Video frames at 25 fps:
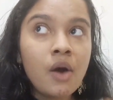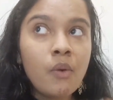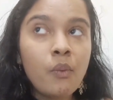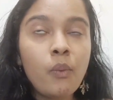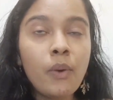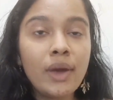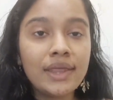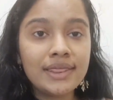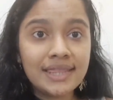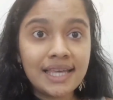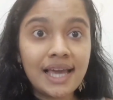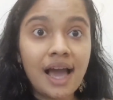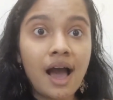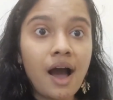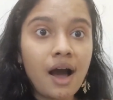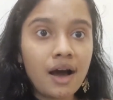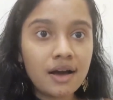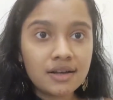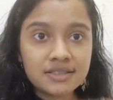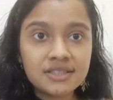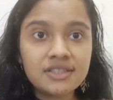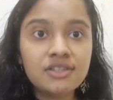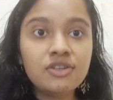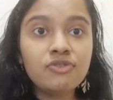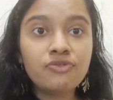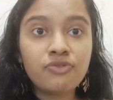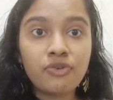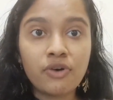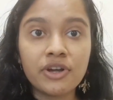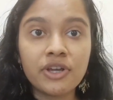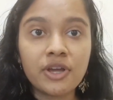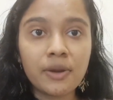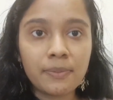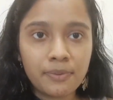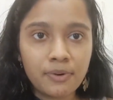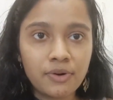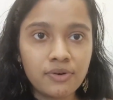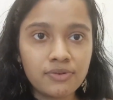when they ask you for
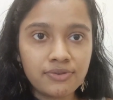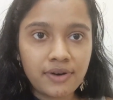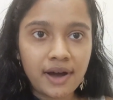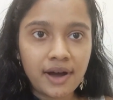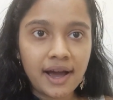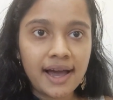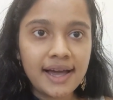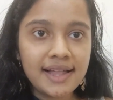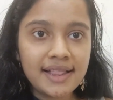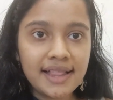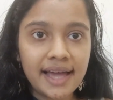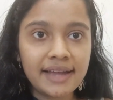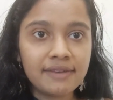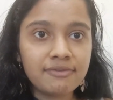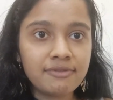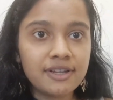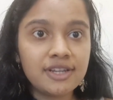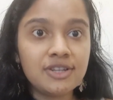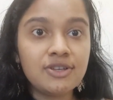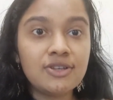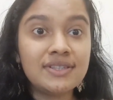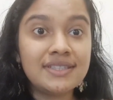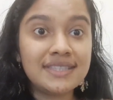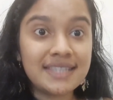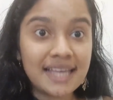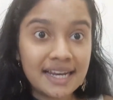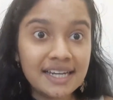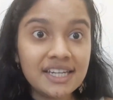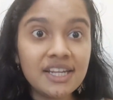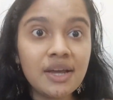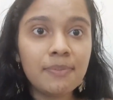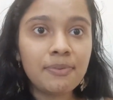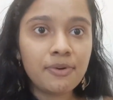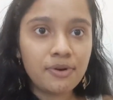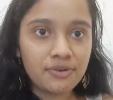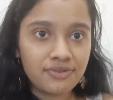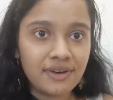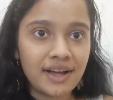your profile and when you send
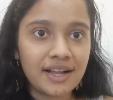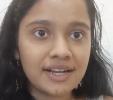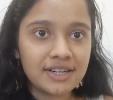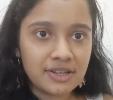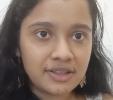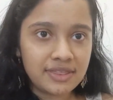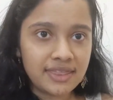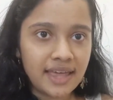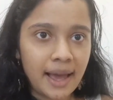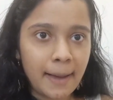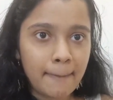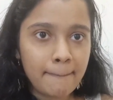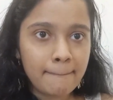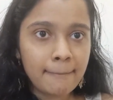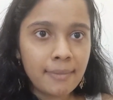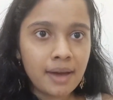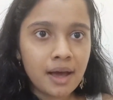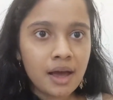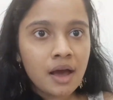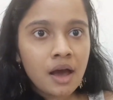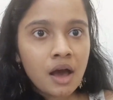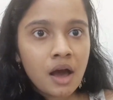your profile to them,